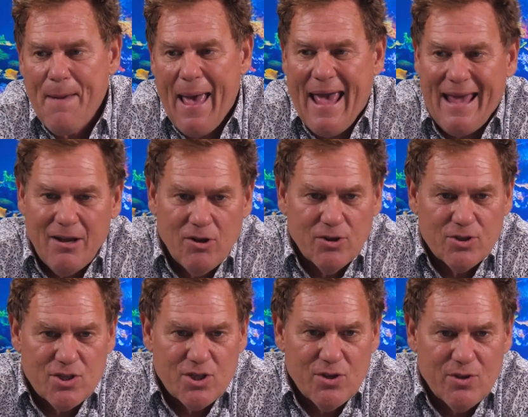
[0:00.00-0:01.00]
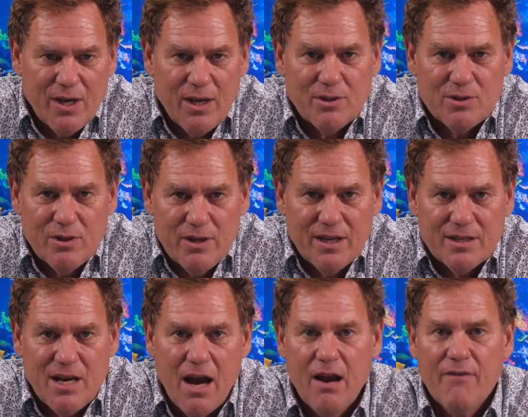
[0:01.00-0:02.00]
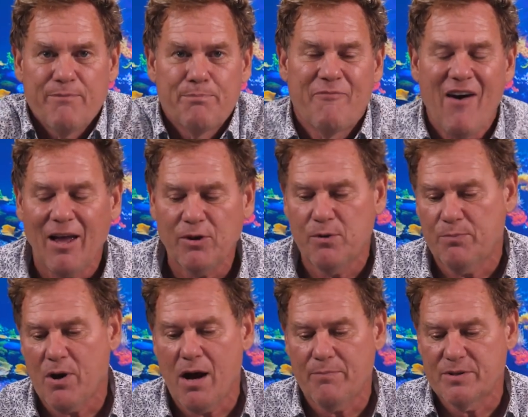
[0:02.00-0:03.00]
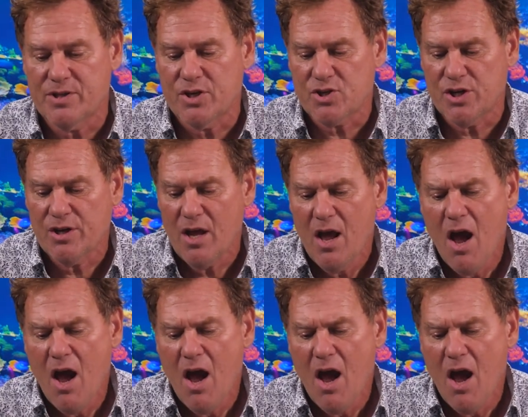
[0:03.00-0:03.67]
angles to the entire value proposition.